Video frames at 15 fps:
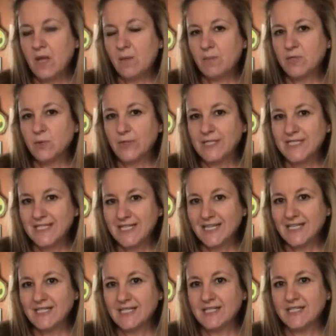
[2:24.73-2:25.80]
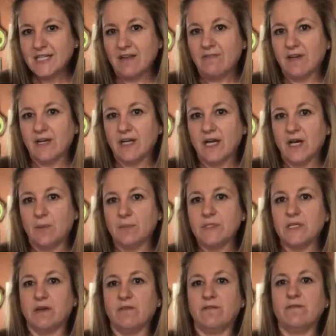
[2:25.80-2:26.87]
between 6 and 7 cups
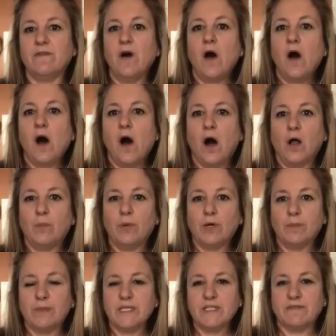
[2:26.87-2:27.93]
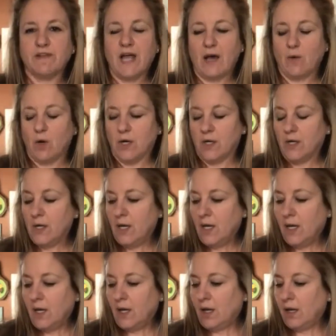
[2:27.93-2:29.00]
of all-purpose flour.
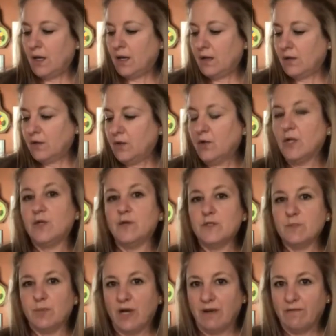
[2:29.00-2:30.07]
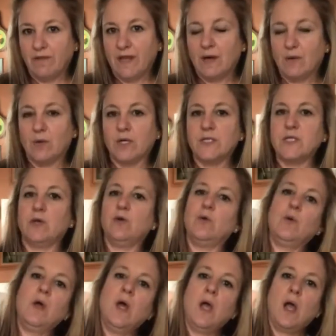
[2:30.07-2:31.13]
You could use bread flour
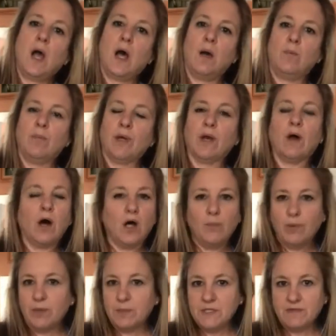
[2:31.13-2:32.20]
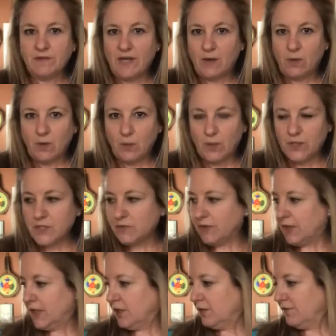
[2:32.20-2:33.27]
too, but all-purpose flour works
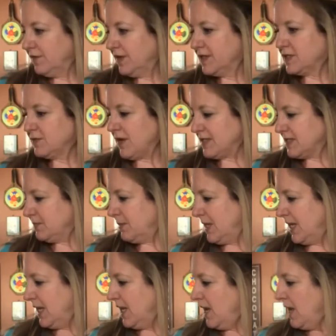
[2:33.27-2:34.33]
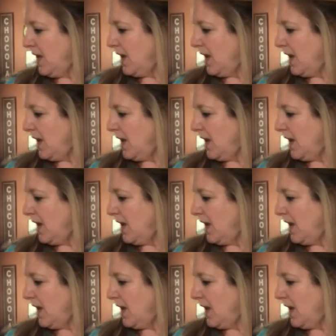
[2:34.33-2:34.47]
really good for this recipe.